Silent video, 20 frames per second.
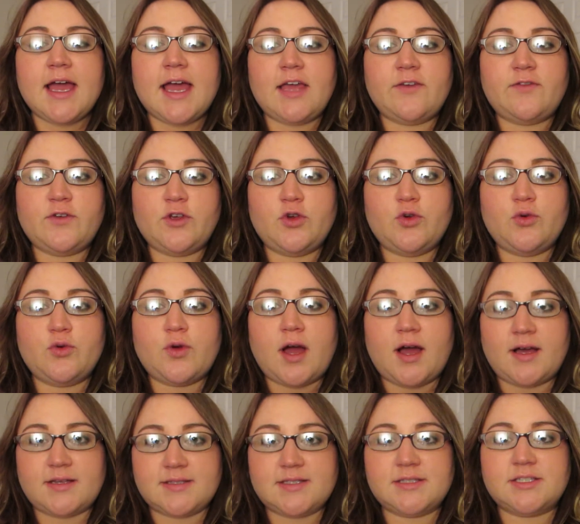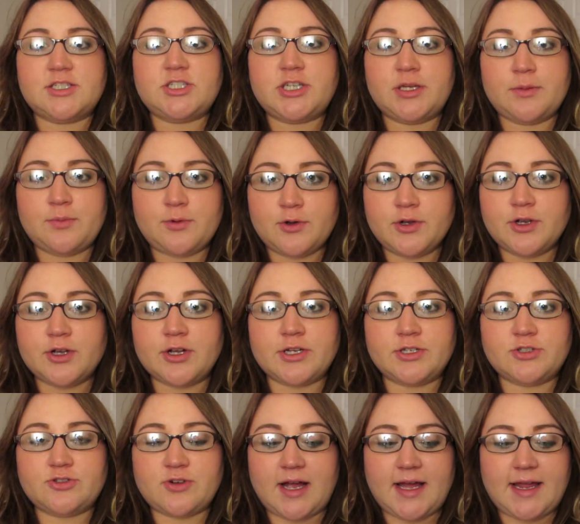If you constantly shampoo it, you're
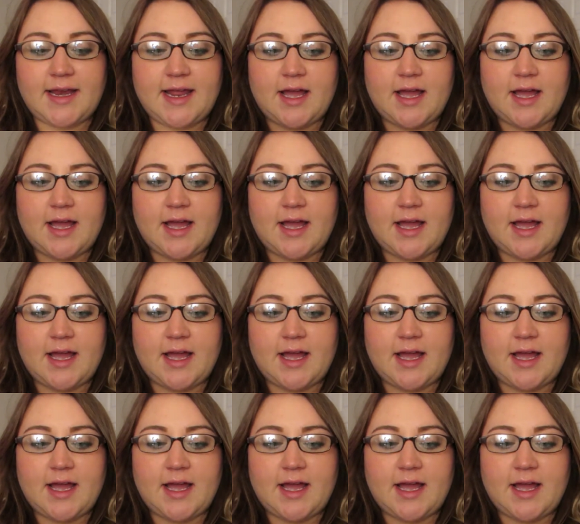going to dry it